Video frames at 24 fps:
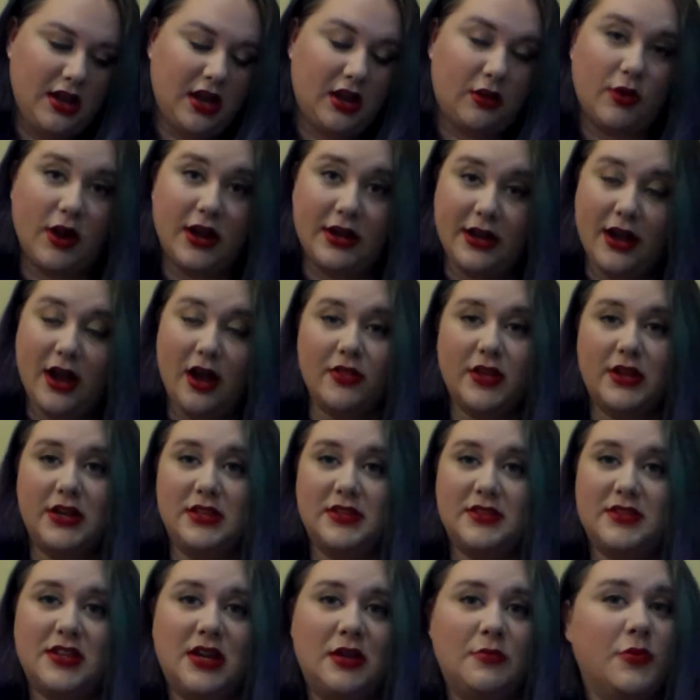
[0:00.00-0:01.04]
And right now that
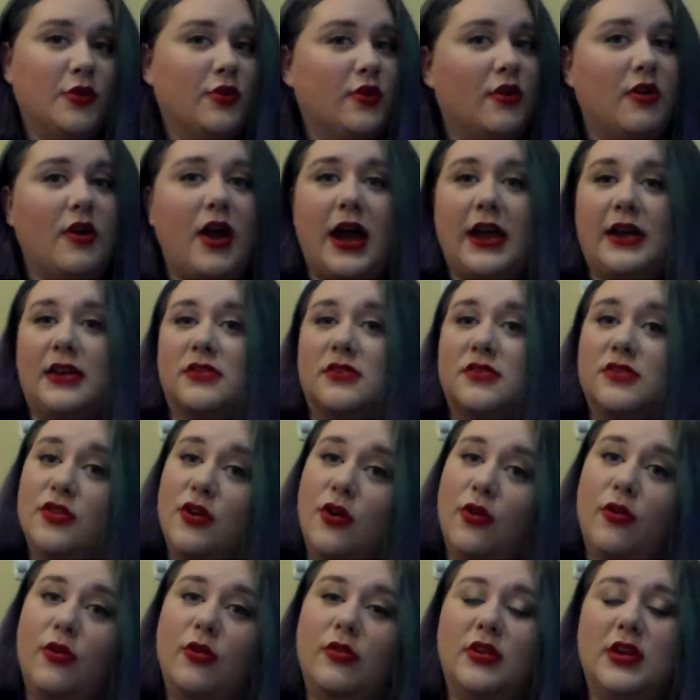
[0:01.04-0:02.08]
it's summer, I could
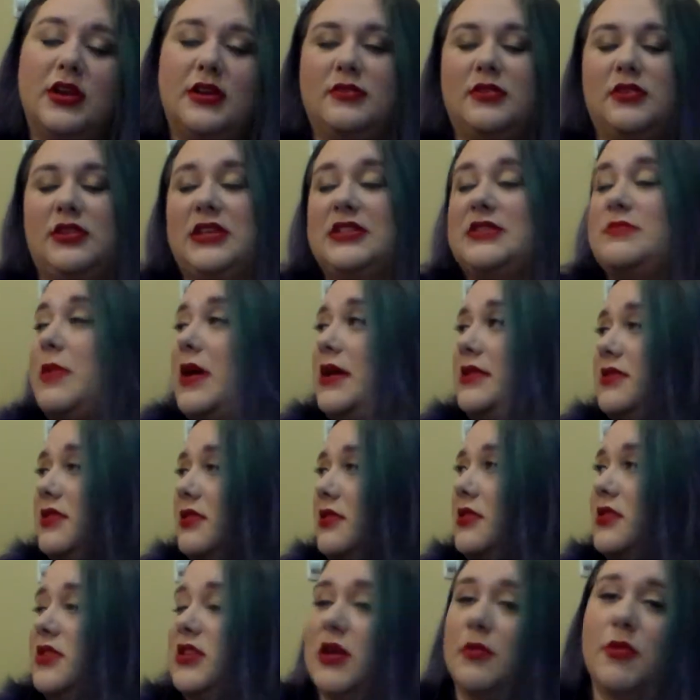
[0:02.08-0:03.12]
talk, it's
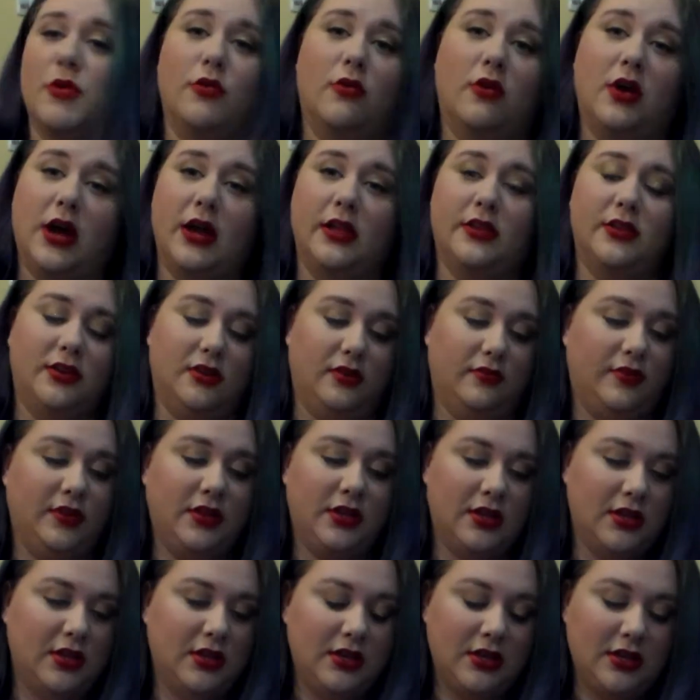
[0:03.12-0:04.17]
basically summer where I live.
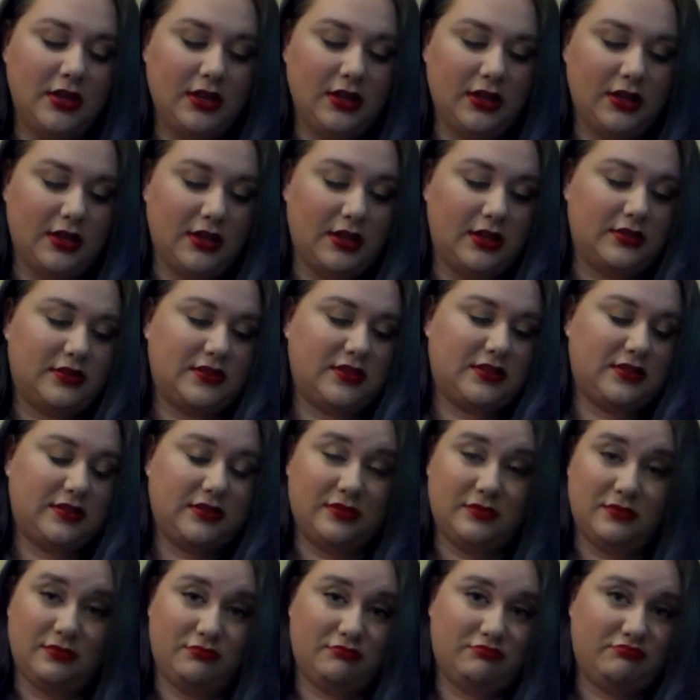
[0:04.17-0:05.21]

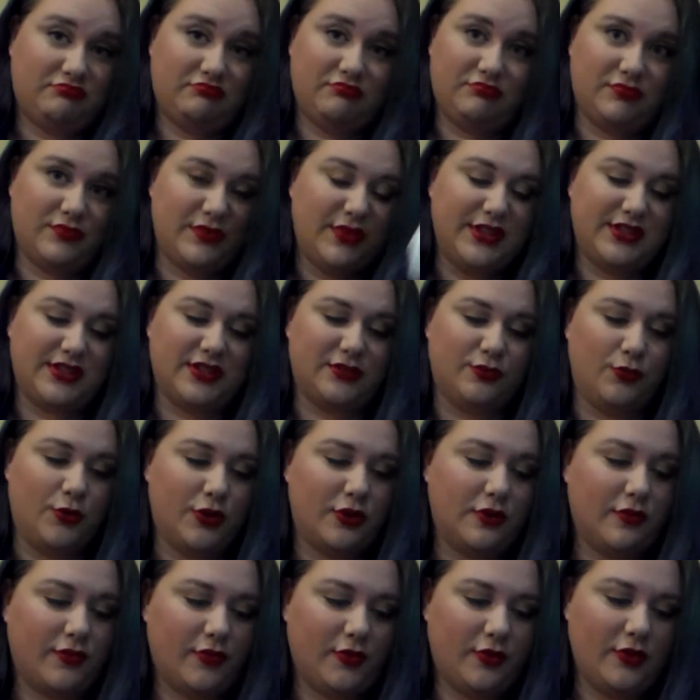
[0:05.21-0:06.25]
It's, this is
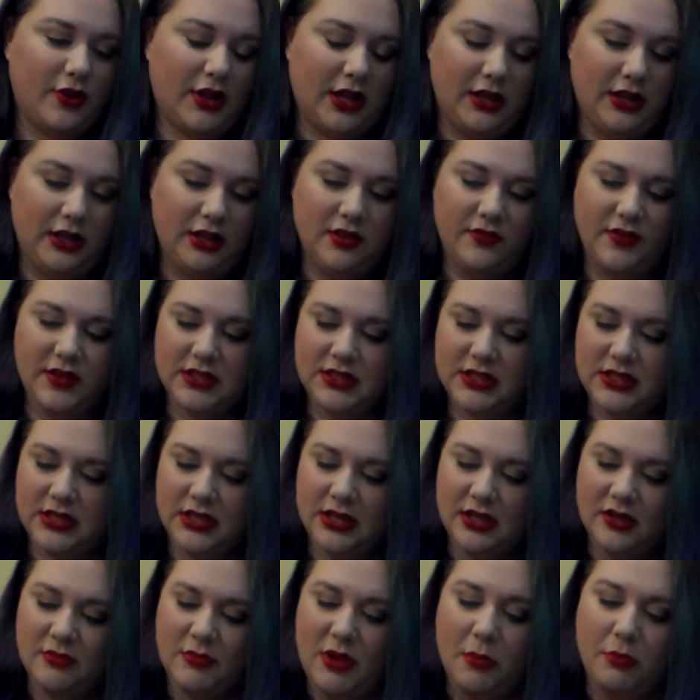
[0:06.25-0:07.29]
wonderful, I love
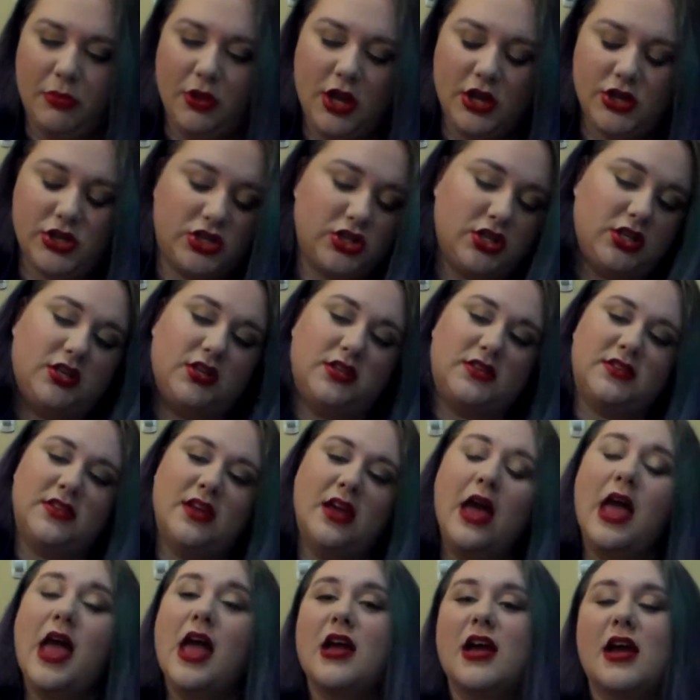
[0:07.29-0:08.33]
it. My blushes,
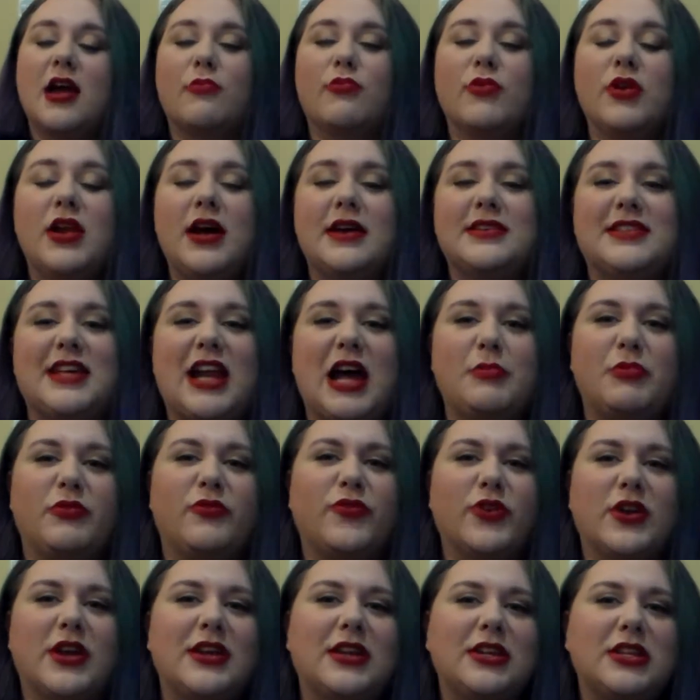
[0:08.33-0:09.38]
I realized that I've
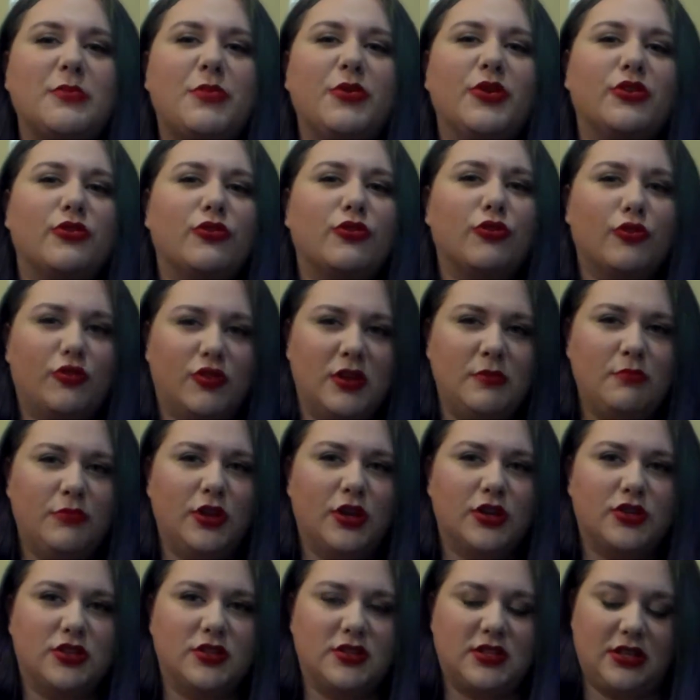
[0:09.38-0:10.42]
been forgetting to put cream
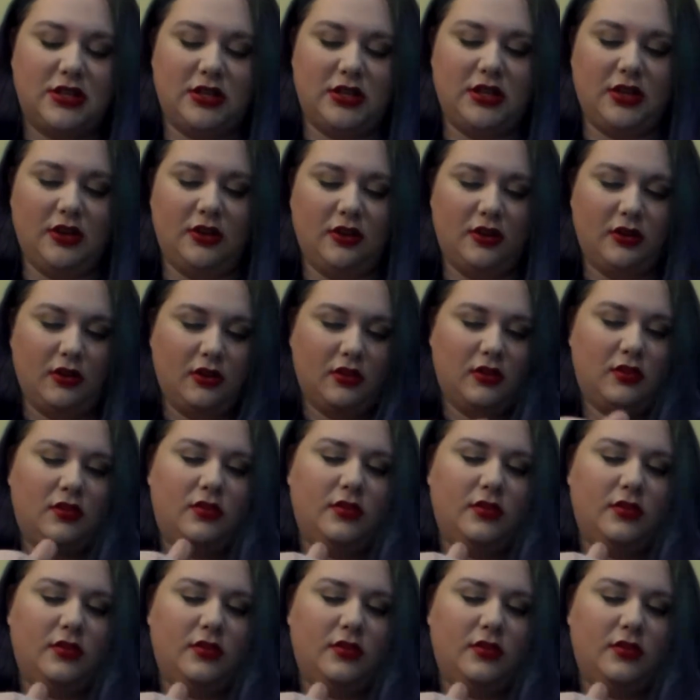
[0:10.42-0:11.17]
blushes in here.